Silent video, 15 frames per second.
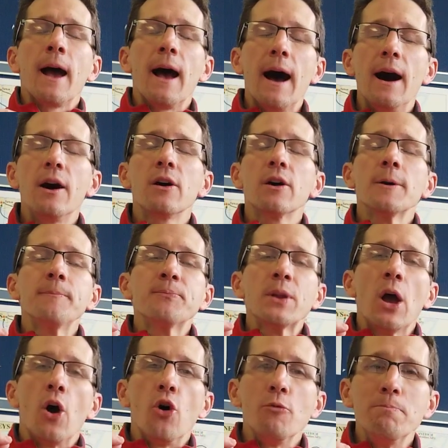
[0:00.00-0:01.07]
Our
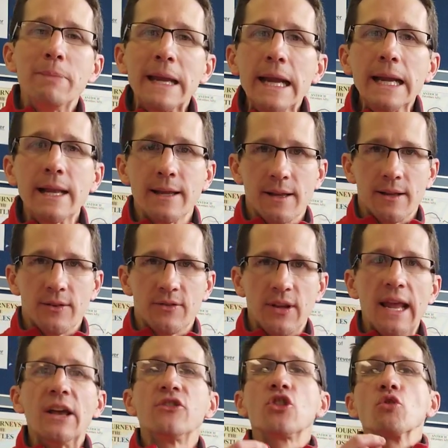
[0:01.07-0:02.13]
obedience
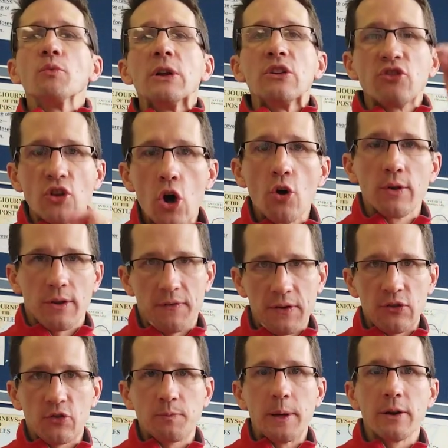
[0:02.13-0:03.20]
is a result of
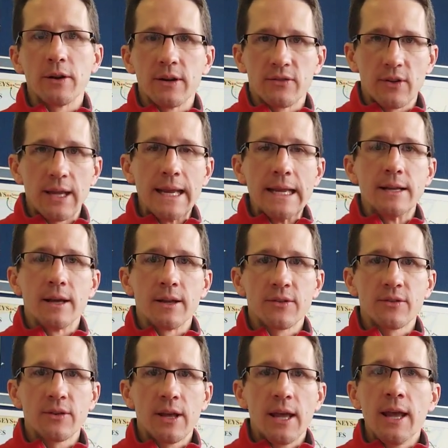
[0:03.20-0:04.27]
His Spirit in
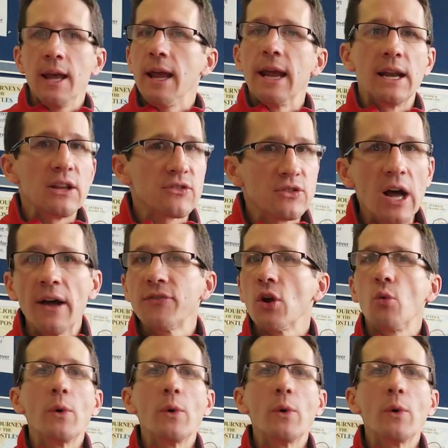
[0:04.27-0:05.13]
us. It is not that